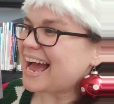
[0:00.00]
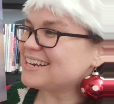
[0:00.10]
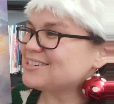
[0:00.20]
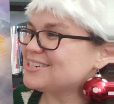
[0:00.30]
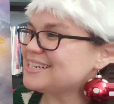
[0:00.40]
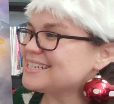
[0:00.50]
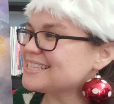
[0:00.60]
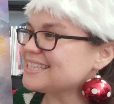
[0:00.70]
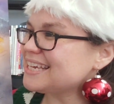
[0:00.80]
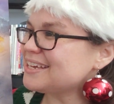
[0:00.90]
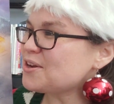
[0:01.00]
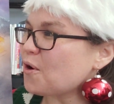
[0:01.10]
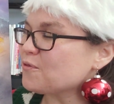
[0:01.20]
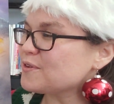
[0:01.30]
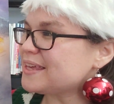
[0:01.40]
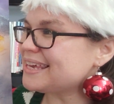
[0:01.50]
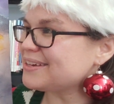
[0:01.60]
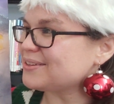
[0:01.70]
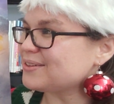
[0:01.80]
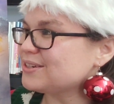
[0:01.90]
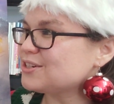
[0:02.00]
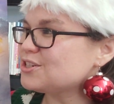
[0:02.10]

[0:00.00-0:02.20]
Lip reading: As she slid over the hill,